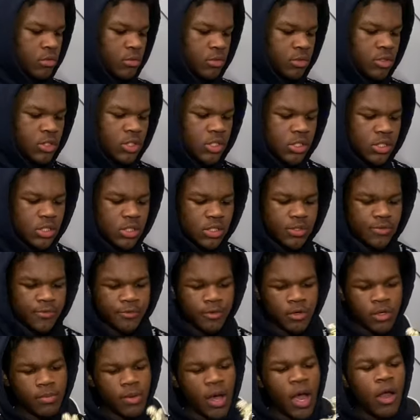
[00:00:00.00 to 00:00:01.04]
This is
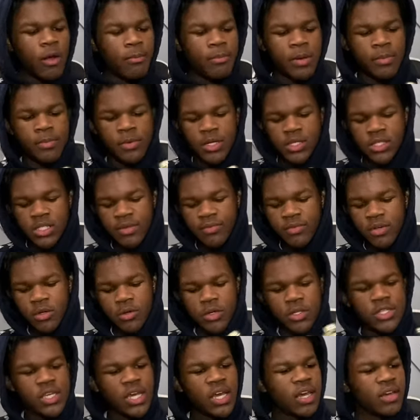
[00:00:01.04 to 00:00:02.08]
from, I remember this even though the
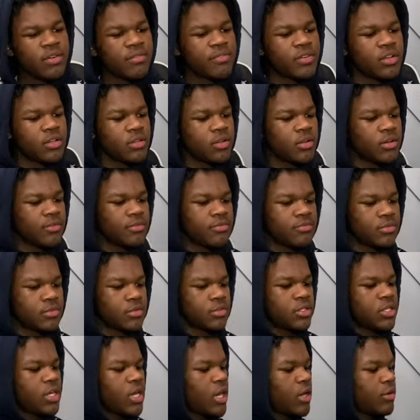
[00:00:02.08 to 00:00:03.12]
tag fell off.
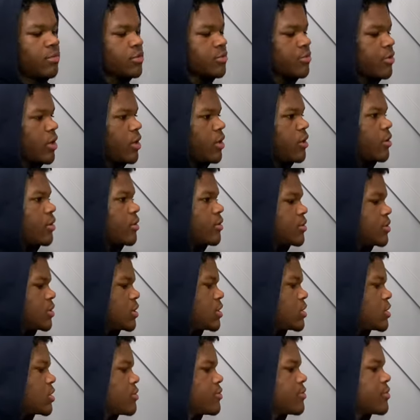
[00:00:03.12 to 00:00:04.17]
The tag was right here.
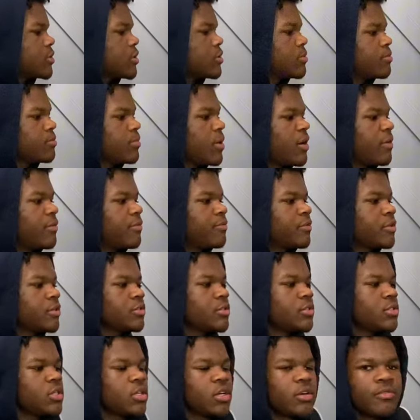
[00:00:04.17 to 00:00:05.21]
This is from my
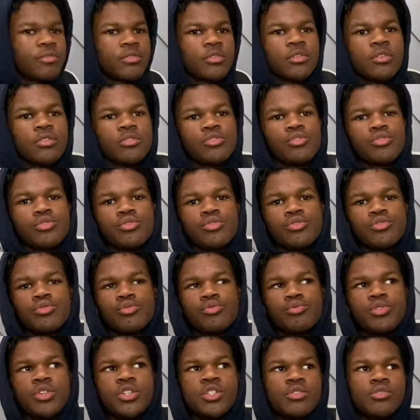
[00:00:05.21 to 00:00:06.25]
first ever
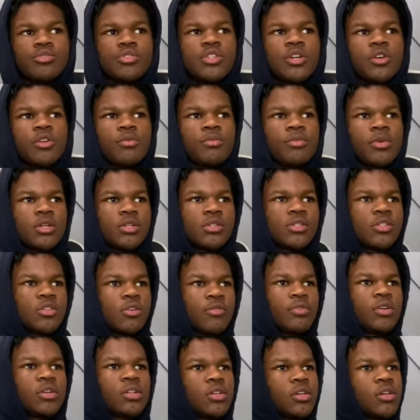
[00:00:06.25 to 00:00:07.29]
regionals tournament,
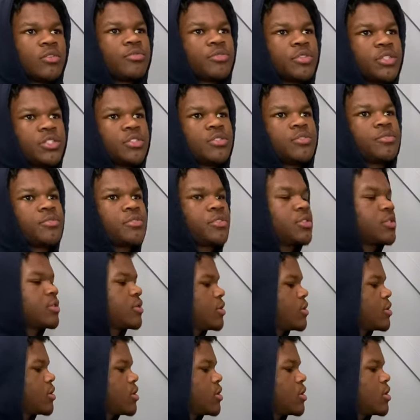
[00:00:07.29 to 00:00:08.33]
Silver Glove Regionals.
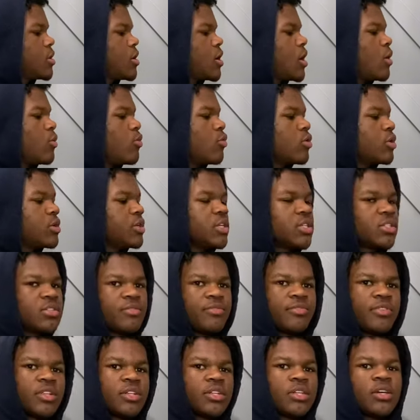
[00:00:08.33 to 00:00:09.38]
I won this in
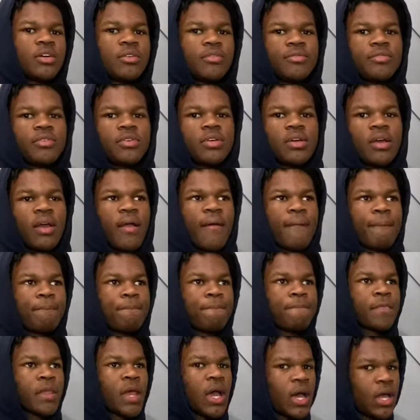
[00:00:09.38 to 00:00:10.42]
Philadelphia.
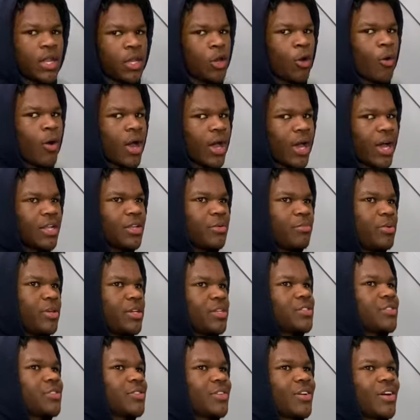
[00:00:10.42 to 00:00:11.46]
I know I got the
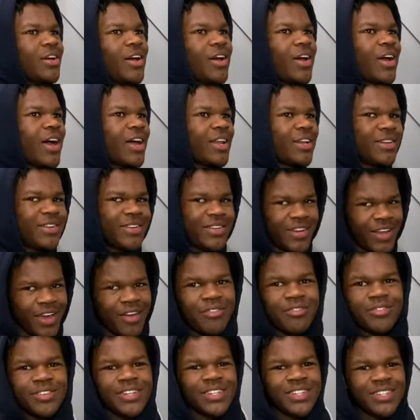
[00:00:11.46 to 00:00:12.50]
picture. I
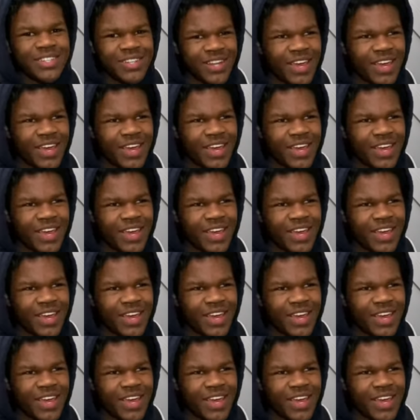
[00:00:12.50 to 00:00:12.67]
definitely